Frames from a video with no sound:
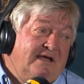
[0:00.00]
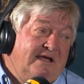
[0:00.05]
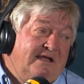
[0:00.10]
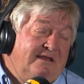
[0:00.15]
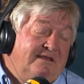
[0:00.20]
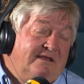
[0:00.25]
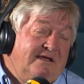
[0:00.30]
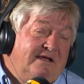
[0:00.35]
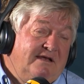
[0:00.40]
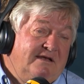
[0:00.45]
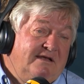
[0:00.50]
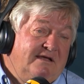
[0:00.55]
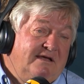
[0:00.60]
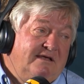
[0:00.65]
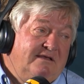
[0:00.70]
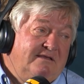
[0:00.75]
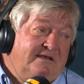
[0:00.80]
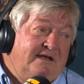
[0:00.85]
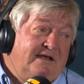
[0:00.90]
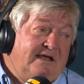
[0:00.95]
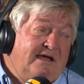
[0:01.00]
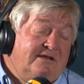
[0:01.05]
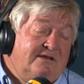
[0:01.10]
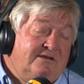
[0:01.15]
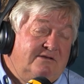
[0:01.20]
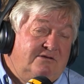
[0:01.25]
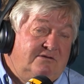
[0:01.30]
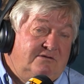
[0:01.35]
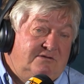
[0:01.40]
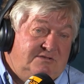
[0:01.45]
and then I
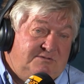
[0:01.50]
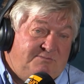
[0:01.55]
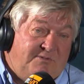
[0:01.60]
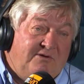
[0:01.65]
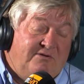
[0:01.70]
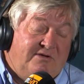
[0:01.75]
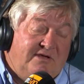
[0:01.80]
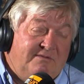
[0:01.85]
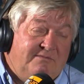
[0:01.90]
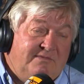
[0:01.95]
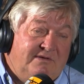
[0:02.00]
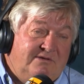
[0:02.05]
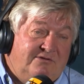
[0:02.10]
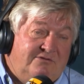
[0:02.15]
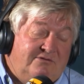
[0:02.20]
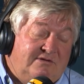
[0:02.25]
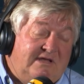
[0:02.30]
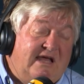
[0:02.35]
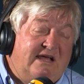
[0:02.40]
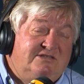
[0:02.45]
spoke him into it.